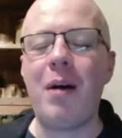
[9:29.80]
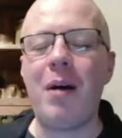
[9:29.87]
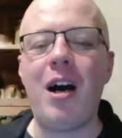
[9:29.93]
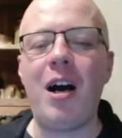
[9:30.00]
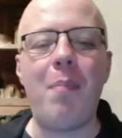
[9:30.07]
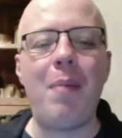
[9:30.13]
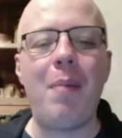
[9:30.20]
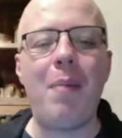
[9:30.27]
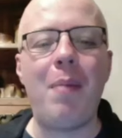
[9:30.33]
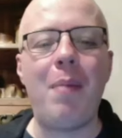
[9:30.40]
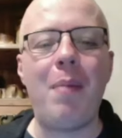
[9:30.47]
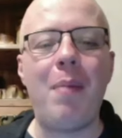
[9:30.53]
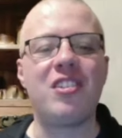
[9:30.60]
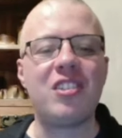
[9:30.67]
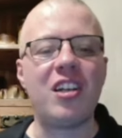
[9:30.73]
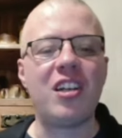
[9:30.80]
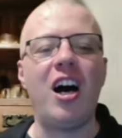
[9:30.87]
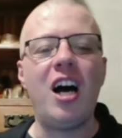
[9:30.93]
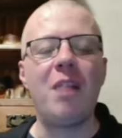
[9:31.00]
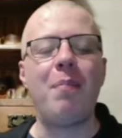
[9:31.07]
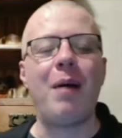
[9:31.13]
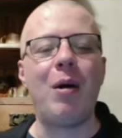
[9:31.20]
our past,
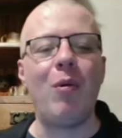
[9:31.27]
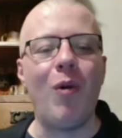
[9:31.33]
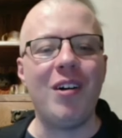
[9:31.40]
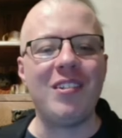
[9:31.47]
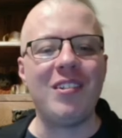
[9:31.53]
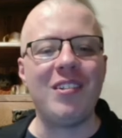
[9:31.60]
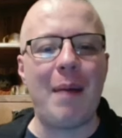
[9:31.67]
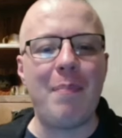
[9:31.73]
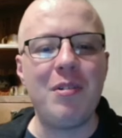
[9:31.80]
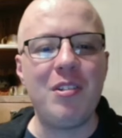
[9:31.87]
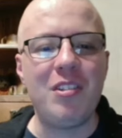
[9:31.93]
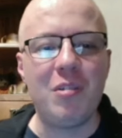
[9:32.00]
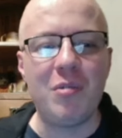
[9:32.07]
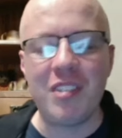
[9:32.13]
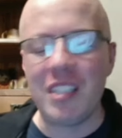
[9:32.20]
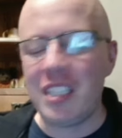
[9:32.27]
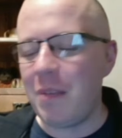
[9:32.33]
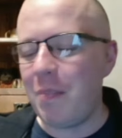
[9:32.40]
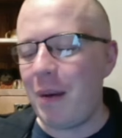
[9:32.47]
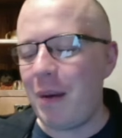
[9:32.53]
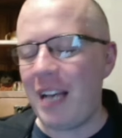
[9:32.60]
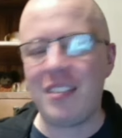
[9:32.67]
scarred by what has happened to us in the
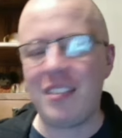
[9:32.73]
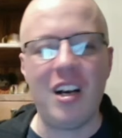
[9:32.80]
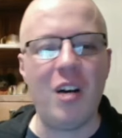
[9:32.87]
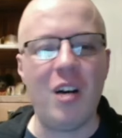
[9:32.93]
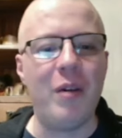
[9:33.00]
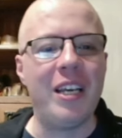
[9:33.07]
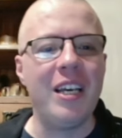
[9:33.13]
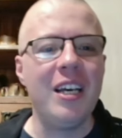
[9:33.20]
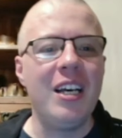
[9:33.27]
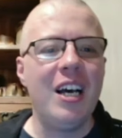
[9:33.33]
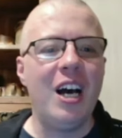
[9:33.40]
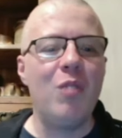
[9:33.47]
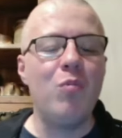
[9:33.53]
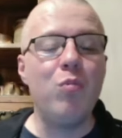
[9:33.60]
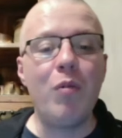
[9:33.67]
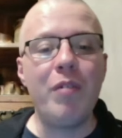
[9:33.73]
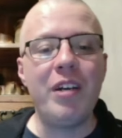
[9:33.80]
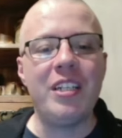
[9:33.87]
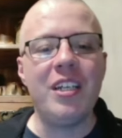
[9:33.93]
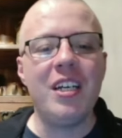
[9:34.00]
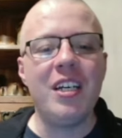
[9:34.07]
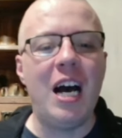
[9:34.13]
past, aren't we? And worried
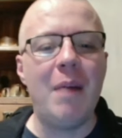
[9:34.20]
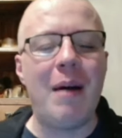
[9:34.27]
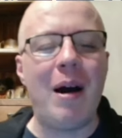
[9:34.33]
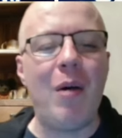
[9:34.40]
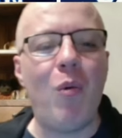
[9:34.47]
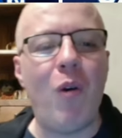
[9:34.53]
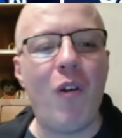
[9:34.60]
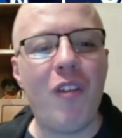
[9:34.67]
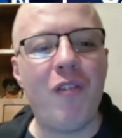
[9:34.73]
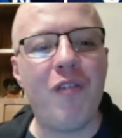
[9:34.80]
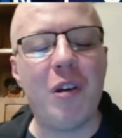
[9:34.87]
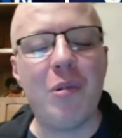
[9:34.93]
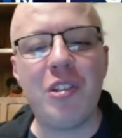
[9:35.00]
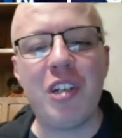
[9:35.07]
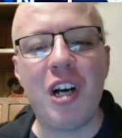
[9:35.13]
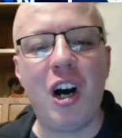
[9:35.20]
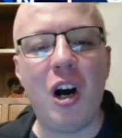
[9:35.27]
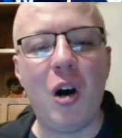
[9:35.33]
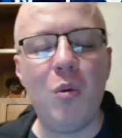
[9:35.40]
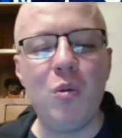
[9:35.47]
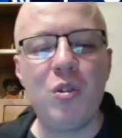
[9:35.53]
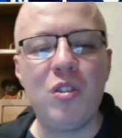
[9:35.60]
about what the future
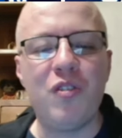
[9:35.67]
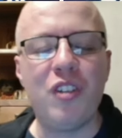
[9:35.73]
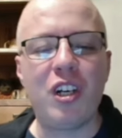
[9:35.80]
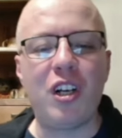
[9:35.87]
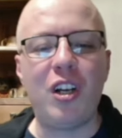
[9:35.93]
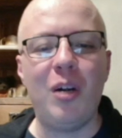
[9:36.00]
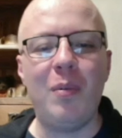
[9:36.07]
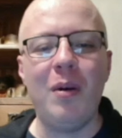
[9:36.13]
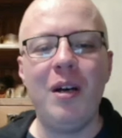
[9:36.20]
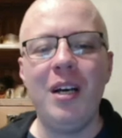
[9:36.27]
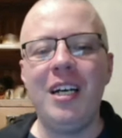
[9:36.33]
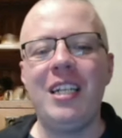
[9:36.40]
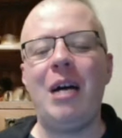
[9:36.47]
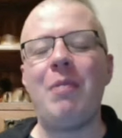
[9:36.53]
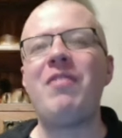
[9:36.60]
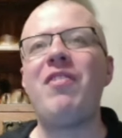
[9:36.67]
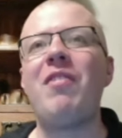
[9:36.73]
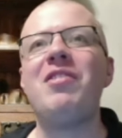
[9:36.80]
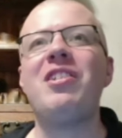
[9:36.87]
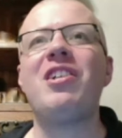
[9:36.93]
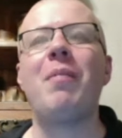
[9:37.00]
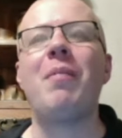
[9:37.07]
holds for the club. Now, we've
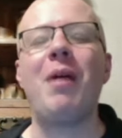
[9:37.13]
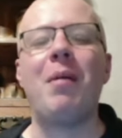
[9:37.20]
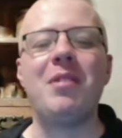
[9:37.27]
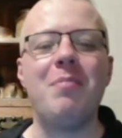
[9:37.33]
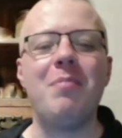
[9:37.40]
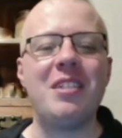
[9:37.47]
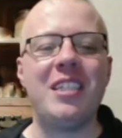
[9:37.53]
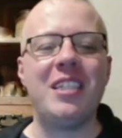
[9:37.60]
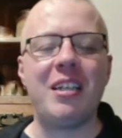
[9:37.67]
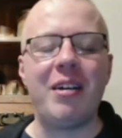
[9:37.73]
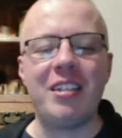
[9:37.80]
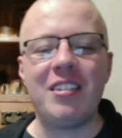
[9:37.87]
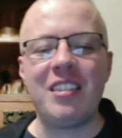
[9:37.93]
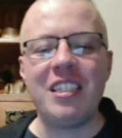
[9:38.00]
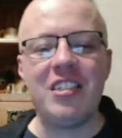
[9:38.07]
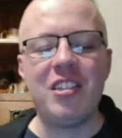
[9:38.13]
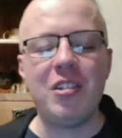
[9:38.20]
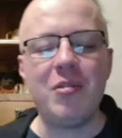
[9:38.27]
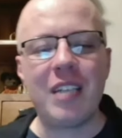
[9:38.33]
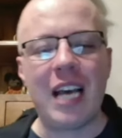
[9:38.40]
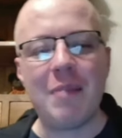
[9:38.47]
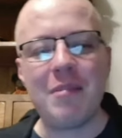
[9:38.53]
obviously got to be optimistic going into these two
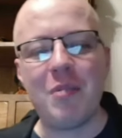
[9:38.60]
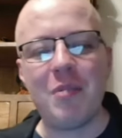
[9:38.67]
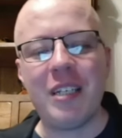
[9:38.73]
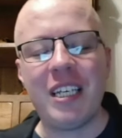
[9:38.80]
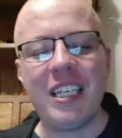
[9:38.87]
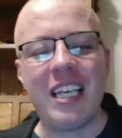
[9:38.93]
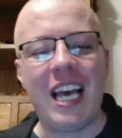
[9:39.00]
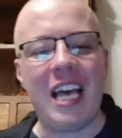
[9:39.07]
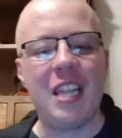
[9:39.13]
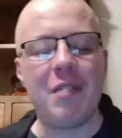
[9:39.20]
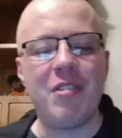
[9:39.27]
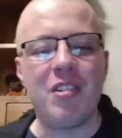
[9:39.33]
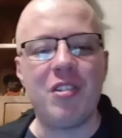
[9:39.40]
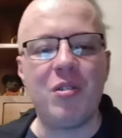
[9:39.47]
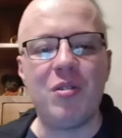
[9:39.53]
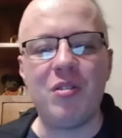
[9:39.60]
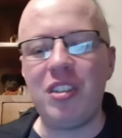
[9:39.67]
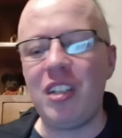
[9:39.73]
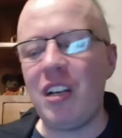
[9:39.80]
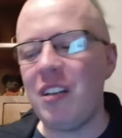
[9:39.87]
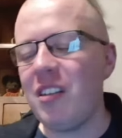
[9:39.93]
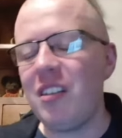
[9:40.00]
games that we can get the results. You
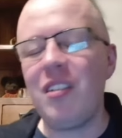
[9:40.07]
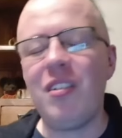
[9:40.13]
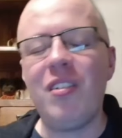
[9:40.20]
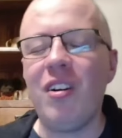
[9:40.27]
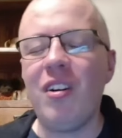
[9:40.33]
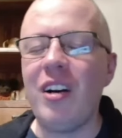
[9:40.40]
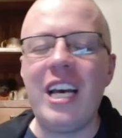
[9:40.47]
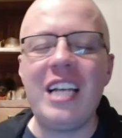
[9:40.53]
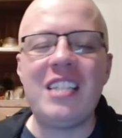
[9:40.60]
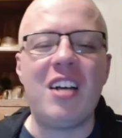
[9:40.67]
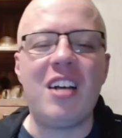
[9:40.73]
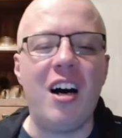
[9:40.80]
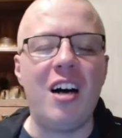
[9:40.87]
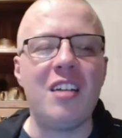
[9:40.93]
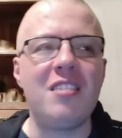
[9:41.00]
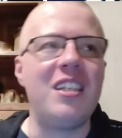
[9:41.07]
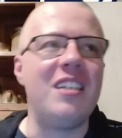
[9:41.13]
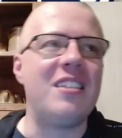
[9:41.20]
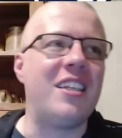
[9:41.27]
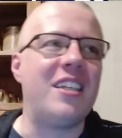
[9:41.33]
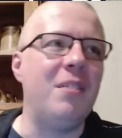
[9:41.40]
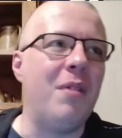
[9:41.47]
know, look, it's Hart,
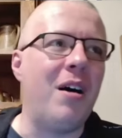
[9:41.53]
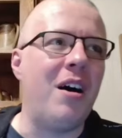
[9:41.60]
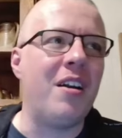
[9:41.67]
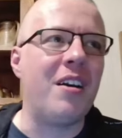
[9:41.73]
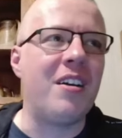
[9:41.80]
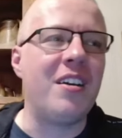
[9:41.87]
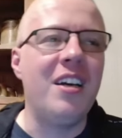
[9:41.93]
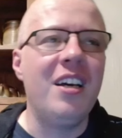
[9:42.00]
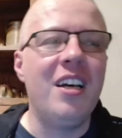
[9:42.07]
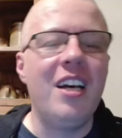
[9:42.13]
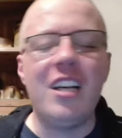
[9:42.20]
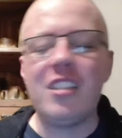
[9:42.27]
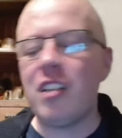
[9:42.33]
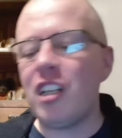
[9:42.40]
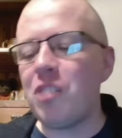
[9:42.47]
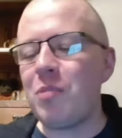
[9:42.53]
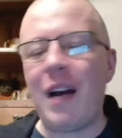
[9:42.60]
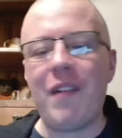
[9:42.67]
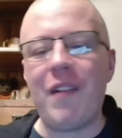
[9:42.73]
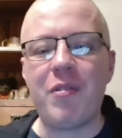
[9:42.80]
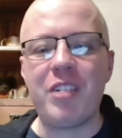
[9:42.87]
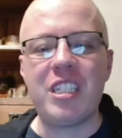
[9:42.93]
it's Kilmarnock. As long as we
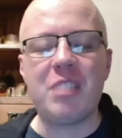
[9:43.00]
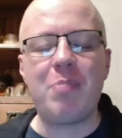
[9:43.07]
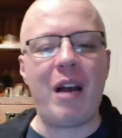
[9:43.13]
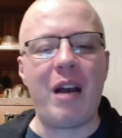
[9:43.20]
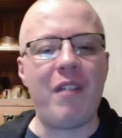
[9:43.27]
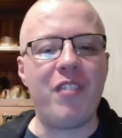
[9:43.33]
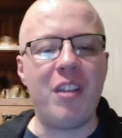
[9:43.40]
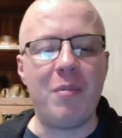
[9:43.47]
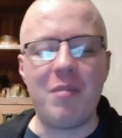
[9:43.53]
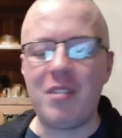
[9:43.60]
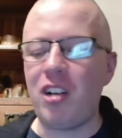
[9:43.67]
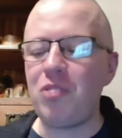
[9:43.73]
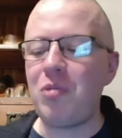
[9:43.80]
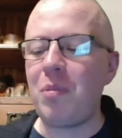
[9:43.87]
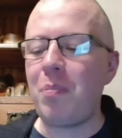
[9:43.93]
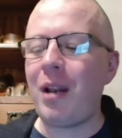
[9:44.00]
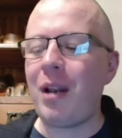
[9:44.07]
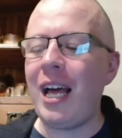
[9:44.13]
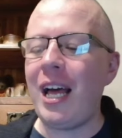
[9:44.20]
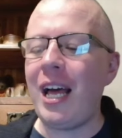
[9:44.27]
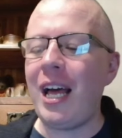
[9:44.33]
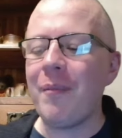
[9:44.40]
have the respect for them, as long as we
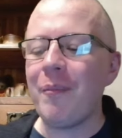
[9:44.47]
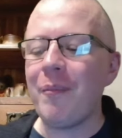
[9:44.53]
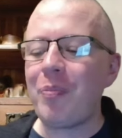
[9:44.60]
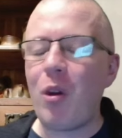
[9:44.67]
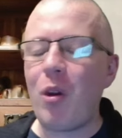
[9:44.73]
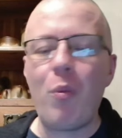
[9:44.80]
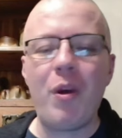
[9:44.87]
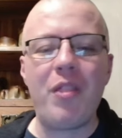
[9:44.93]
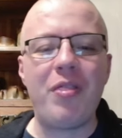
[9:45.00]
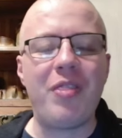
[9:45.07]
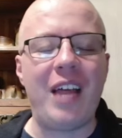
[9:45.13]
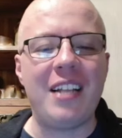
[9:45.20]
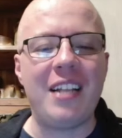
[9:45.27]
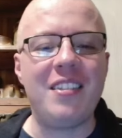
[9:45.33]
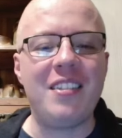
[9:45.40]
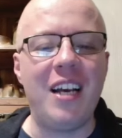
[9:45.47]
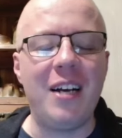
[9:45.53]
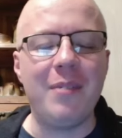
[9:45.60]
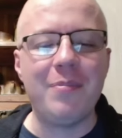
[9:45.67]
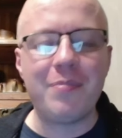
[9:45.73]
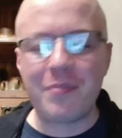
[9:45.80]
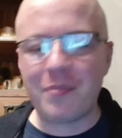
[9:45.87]
play with that. Uh,